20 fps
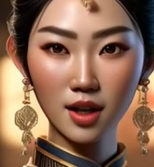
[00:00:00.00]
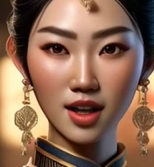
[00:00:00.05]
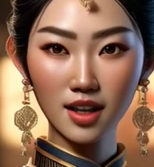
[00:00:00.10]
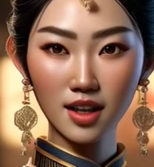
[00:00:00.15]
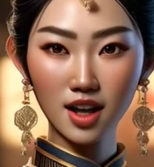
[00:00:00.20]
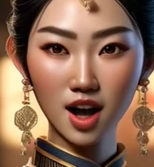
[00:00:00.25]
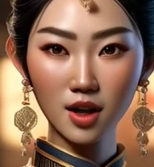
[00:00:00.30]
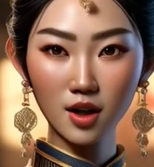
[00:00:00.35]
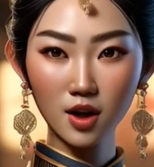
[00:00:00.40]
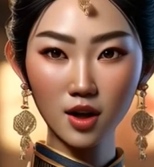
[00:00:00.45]
the
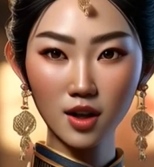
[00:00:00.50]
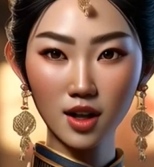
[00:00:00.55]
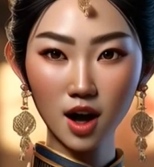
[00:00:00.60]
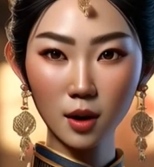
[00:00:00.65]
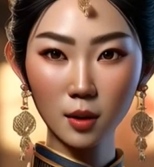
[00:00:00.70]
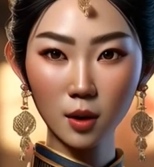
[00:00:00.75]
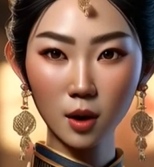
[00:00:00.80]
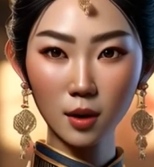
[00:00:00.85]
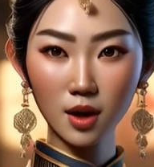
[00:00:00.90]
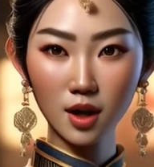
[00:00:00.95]
southern
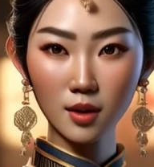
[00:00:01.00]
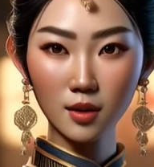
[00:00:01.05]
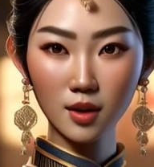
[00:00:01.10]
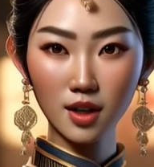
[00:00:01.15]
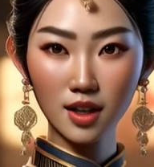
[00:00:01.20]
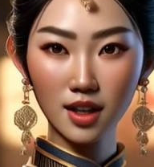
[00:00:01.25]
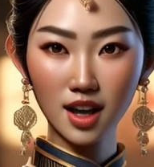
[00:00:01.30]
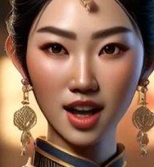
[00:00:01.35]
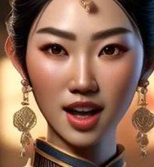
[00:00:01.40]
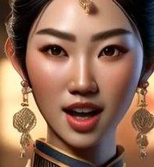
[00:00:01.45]
suburbs of
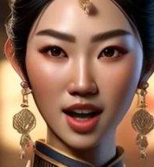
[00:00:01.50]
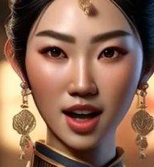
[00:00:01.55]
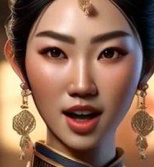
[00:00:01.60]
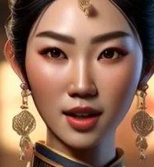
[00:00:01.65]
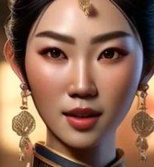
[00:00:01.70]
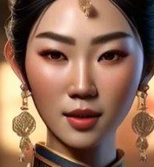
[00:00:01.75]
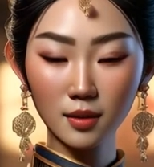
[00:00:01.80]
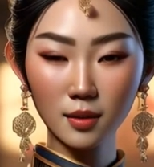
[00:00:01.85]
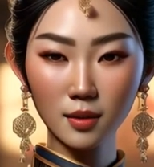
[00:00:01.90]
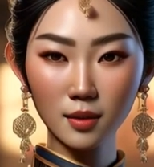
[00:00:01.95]
the
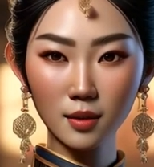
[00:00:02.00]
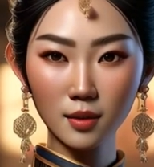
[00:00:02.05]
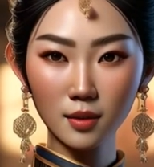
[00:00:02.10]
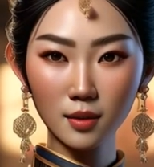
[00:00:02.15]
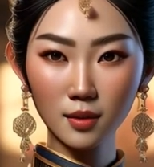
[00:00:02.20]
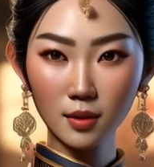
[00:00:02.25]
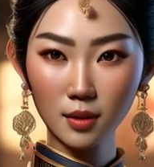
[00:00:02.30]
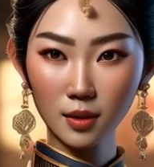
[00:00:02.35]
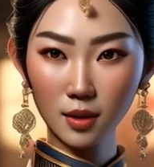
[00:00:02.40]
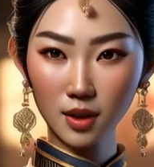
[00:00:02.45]
city.
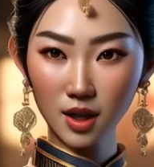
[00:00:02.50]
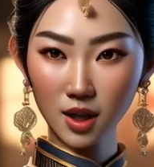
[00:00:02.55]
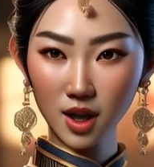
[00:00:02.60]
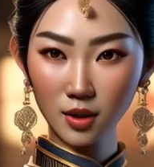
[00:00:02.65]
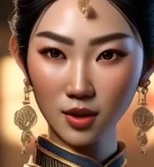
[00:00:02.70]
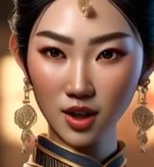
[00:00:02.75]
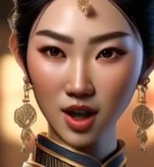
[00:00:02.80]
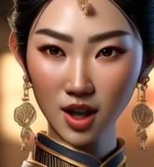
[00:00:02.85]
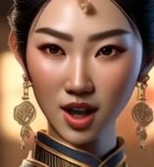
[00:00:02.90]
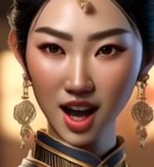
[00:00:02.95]

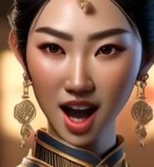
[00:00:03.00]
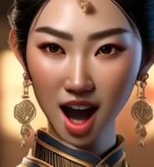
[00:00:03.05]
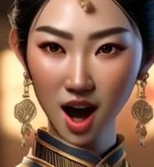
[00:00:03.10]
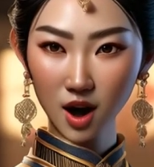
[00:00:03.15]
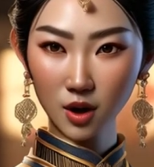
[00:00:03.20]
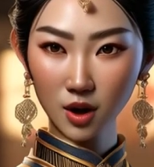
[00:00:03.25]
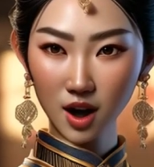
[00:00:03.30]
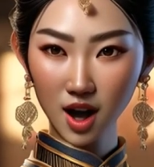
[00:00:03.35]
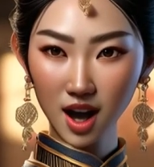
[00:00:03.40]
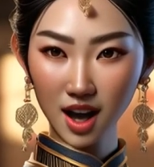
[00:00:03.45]
The villa
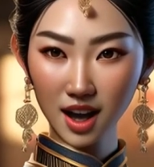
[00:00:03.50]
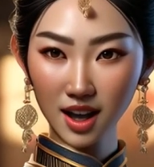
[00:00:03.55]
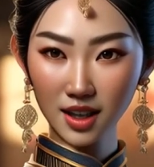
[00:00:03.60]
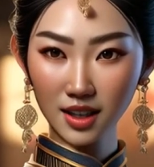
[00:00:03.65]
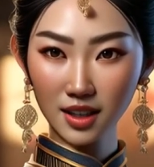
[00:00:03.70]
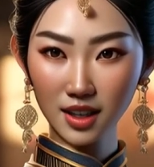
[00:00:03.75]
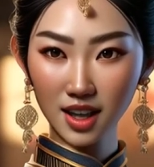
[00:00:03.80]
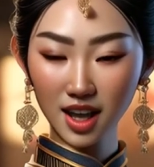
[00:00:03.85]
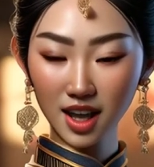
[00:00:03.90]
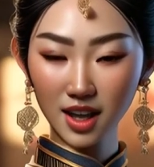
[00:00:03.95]
area
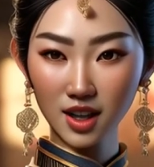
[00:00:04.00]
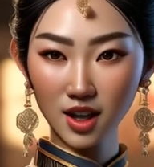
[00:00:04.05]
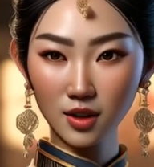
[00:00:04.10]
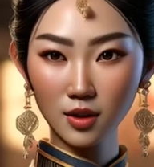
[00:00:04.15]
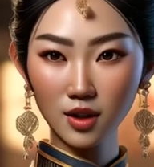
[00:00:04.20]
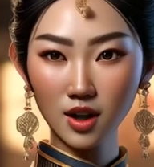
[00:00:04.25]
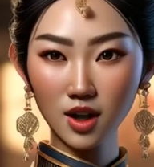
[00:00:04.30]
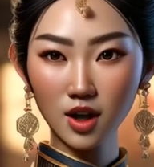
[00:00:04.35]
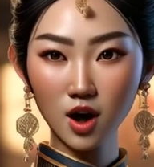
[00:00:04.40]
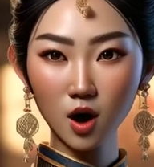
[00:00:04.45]
consists
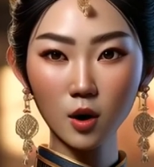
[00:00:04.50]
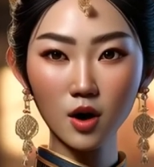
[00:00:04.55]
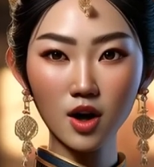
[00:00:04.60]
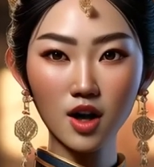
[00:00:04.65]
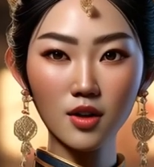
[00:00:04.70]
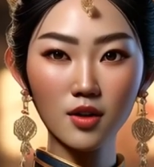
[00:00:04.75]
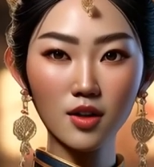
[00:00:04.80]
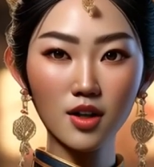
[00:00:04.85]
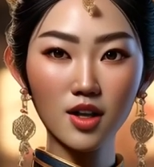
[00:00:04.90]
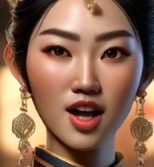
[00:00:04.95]
of a
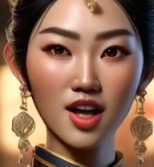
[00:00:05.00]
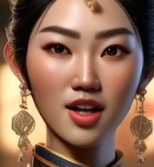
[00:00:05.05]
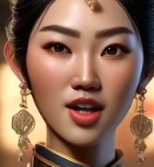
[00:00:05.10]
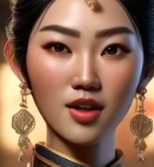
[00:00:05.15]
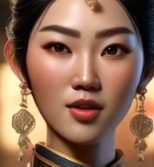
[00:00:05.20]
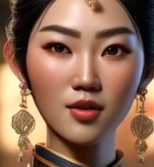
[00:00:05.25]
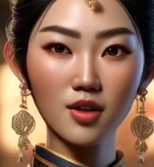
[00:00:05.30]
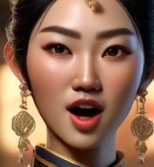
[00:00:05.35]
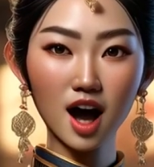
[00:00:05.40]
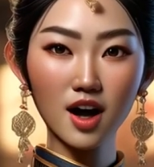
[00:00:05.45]
total of
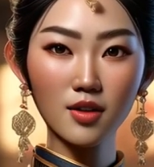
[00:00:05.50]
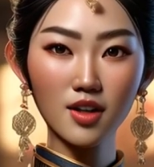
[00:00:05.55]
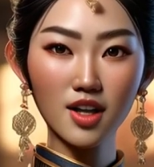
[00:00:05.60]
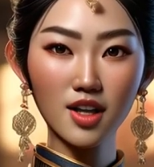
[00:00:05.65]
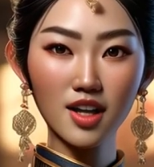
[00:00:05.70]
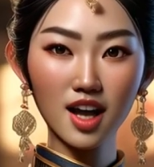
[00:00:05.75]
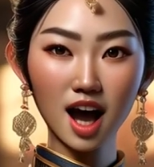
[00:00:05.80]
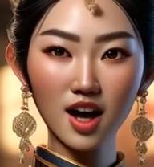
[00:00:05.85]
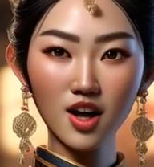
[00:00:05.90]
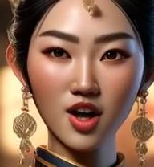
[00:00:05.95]
65
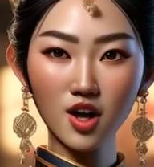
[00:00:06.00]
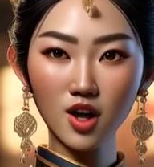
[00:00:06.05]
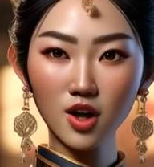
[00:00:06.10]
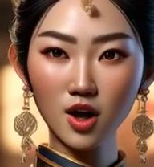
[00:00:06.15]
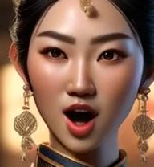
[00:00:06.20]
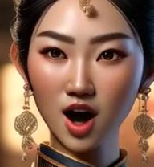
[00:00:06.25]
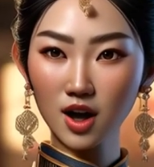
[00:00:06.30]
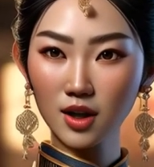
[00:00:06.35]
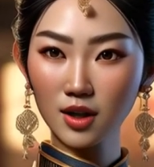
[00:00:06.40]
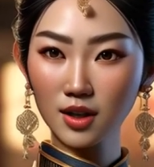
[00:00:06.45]

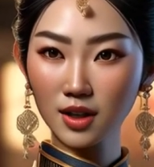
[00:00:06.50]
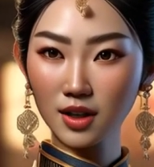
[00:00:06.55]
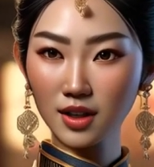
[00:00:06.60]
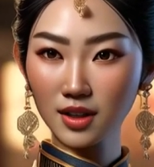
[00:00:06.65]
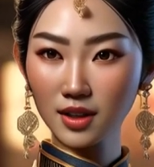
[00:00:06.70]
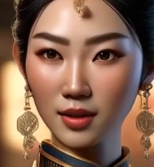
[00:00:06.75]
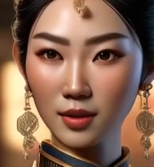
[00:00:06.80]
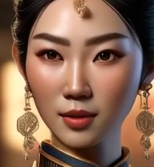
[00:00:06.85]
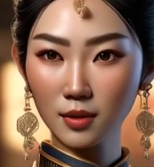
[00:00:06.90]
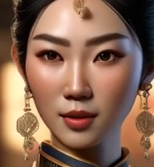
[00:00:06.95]
detached
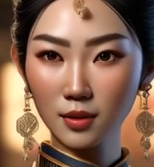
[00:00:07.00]
lots.